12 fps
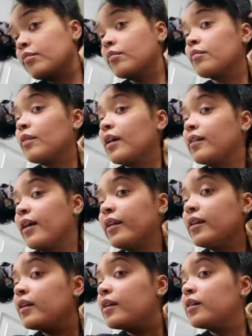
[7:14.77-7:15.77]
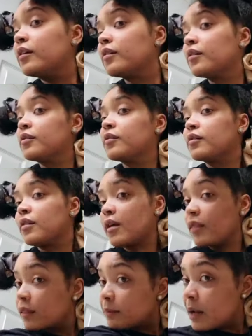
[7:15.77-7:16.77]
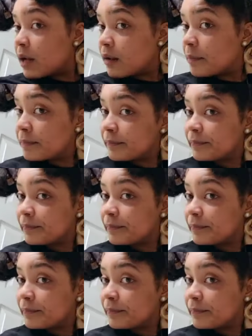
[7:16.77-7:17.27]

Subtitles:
My lighting in here is not the bomb.